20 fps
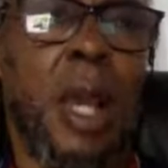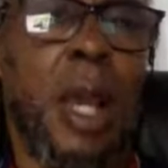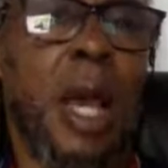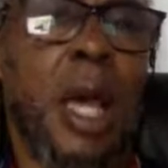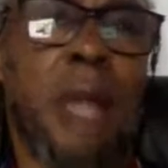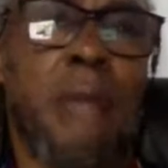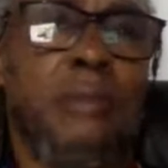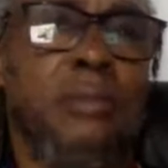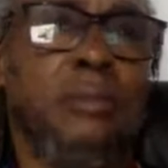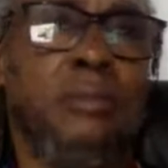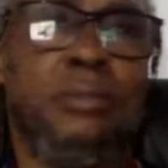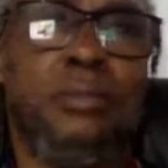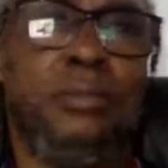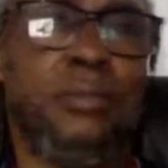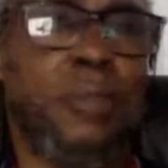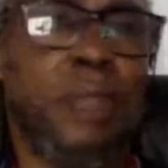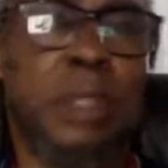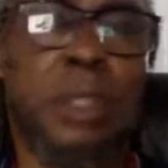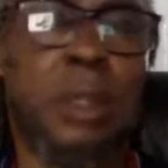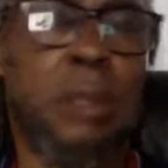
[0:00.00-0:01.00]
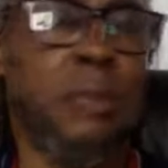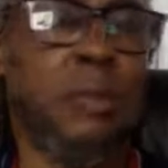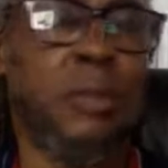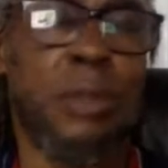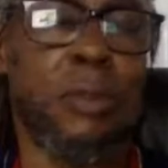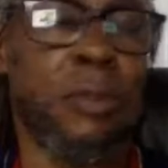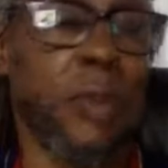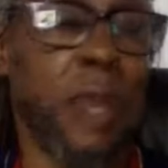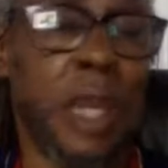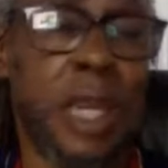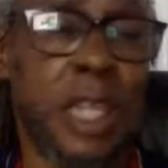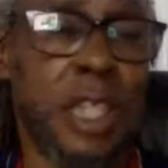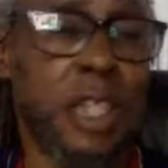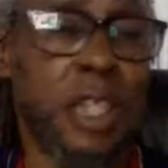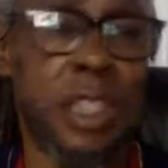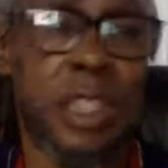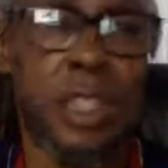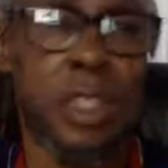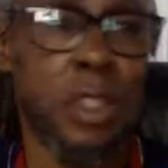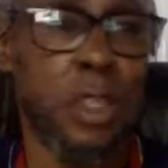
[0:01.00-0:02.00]
And really,
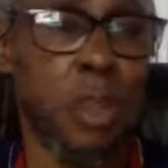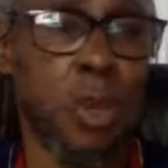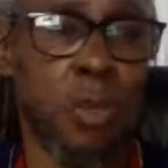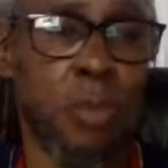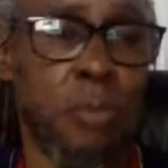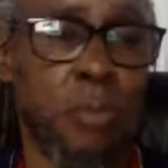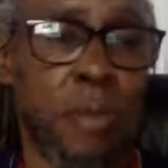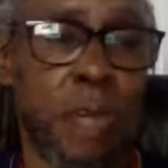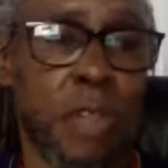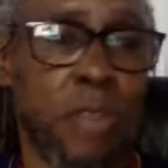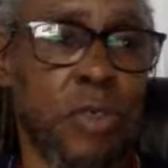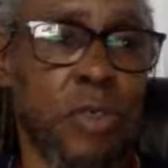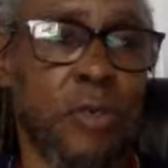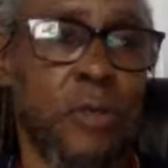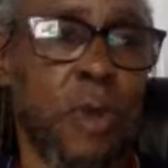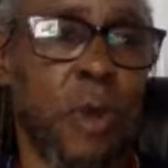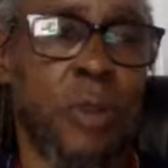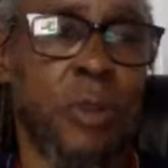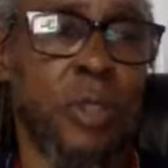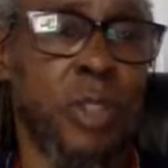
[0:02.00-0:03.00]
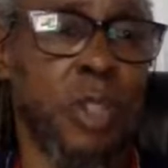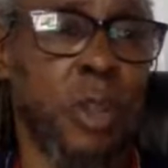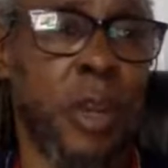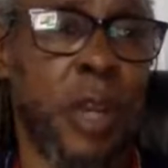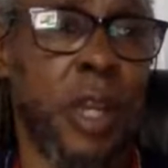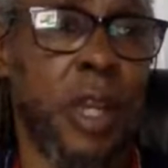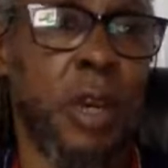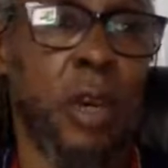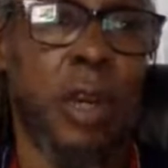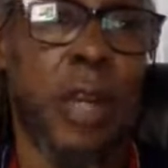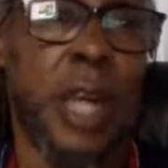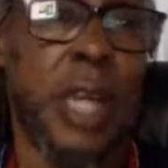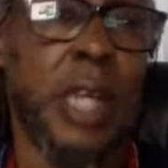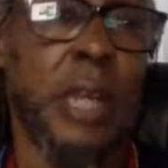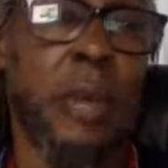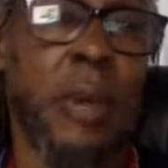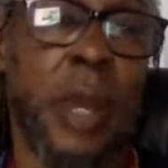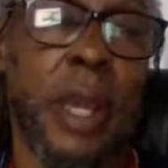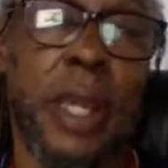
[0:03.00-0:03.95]
she didn't know much of what was going on anyway.